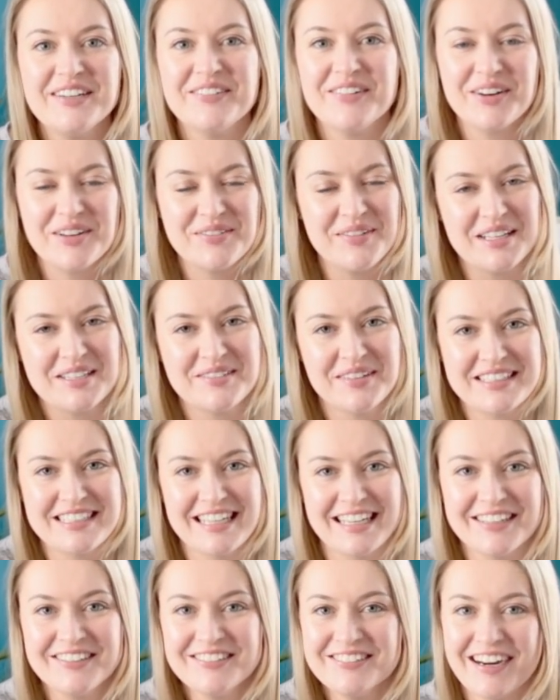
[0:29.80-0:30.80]
welcome back to my
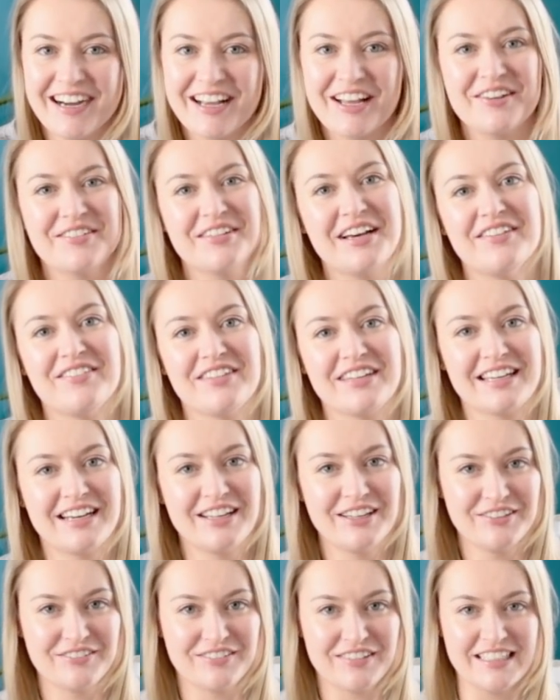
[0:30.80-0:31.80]
channel. I hope you're having
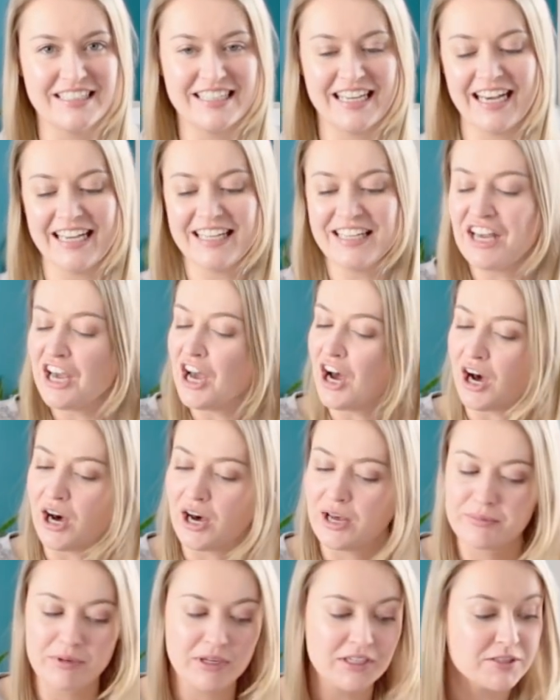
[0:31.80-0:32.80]
a lovely day.
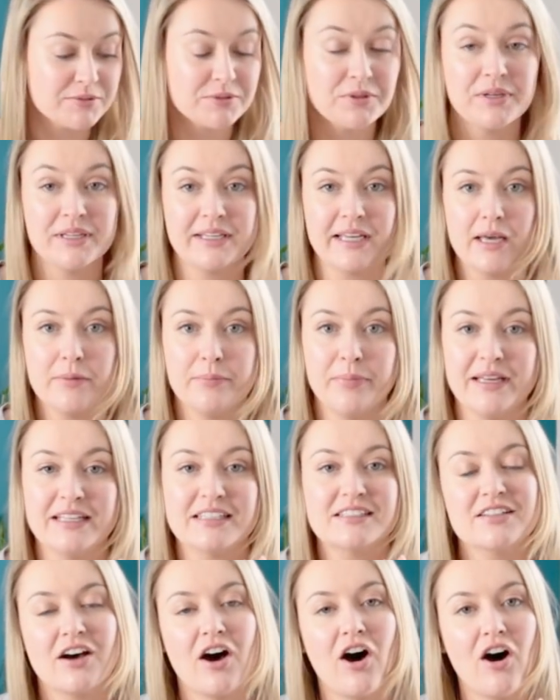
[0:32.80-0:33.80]
I'm going to be doing a
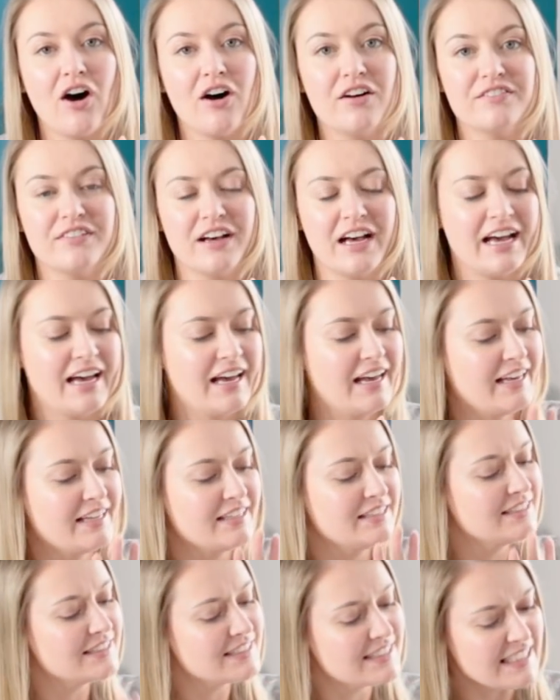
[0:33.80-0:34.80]
bit of
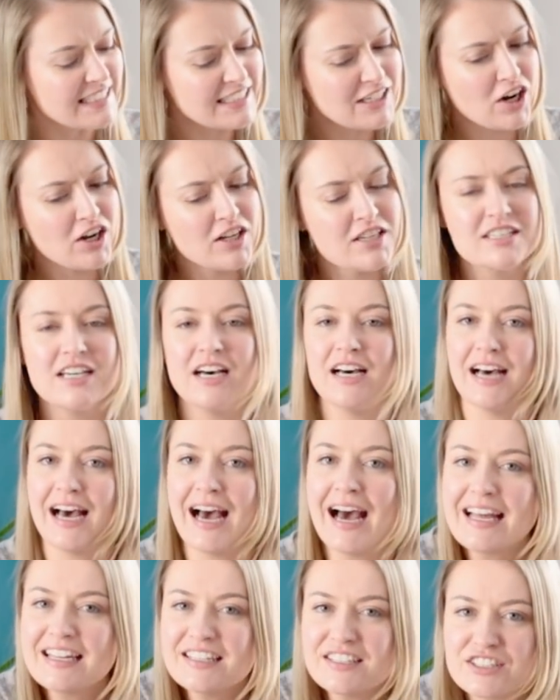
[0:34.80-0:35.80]
a declutter
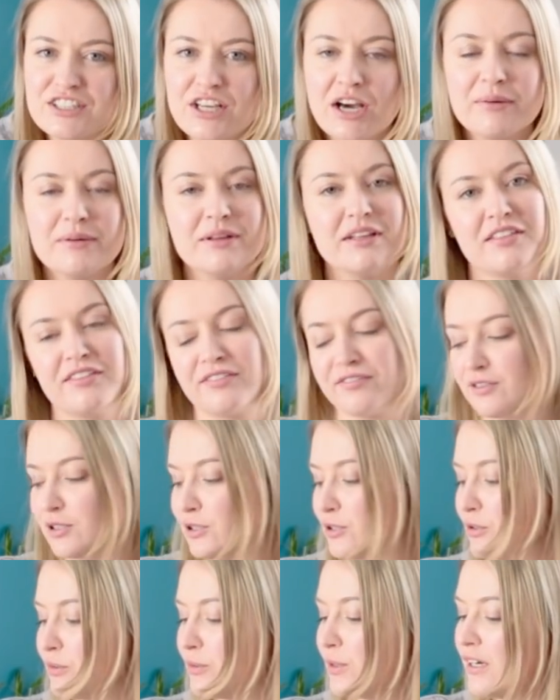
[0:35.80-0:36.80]
and going
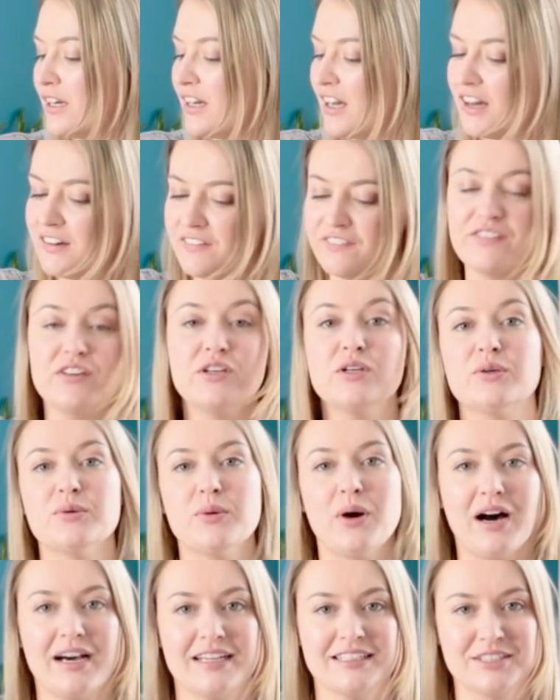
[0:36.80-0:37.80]
through a
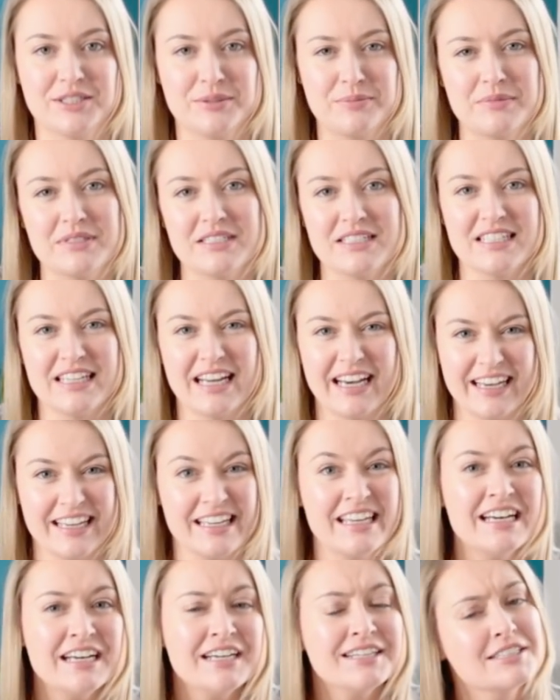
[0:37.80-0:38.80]
few items
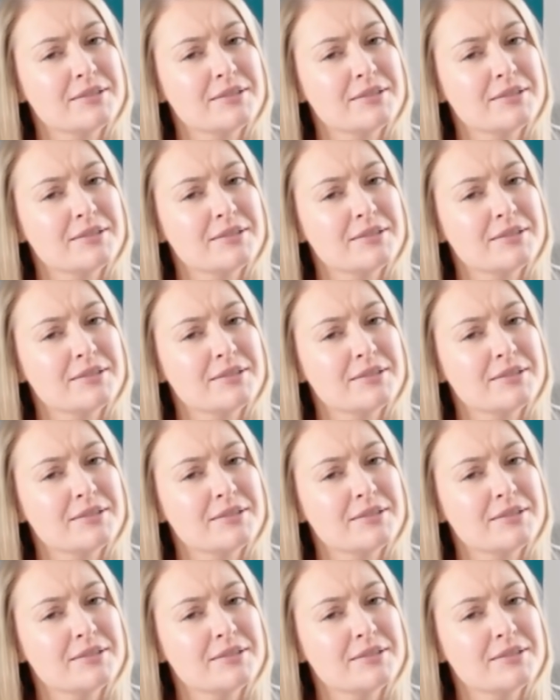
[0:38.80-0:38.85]
today.